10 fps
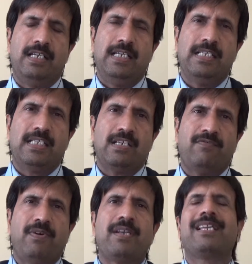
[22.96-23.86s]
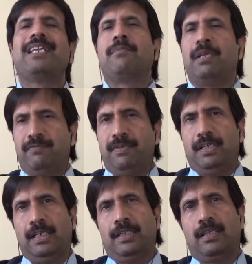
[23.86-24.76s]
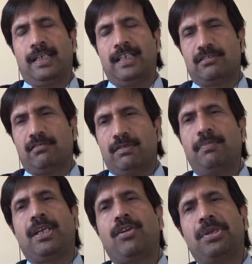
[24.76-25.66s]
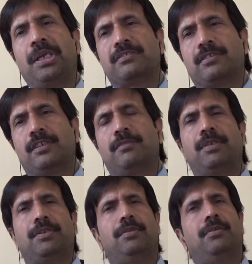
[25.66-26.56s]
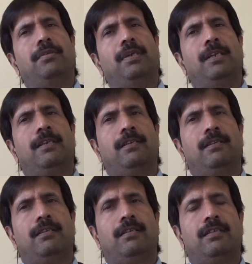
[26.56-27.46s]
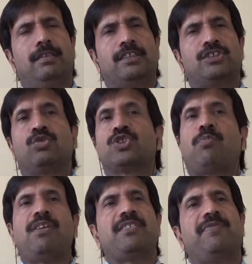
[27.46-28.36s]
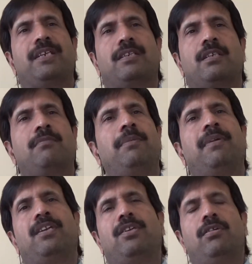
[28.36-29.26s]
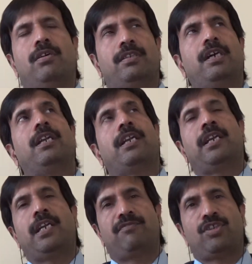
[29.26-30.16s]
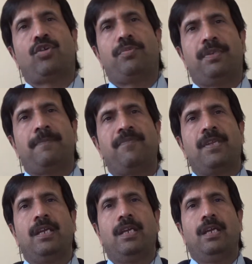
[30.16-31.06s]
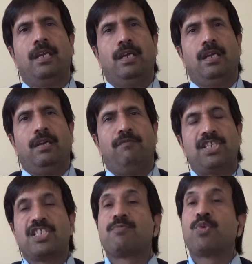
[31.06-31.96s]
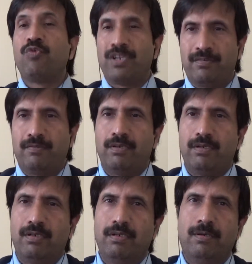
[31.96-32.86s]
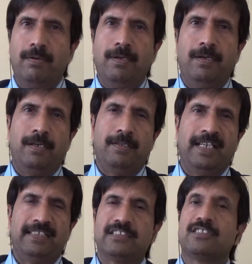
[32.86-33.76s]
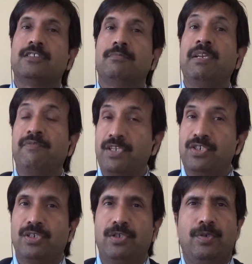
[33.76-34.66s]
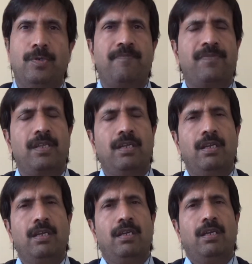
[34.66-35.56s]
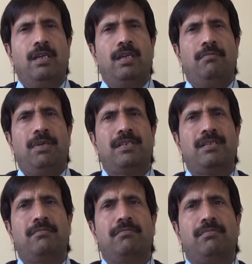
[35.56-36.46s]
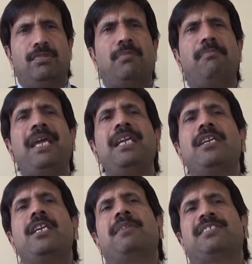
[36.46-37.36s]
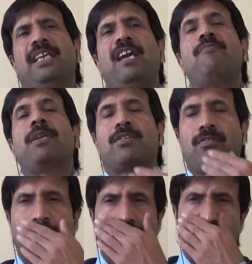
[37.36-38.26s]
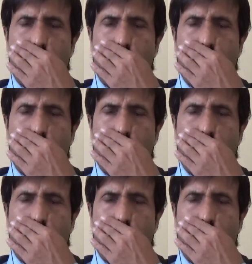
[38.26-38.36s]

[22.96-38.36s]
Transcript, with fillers: it's of unclear benefit in the case of the pancreatic cancer treatment, you know, and uh, there's no specific complementary or alternative therapy. Uh, which is proven uh, that it's uh, beneficial, you know. But you know, many treatments have been tried,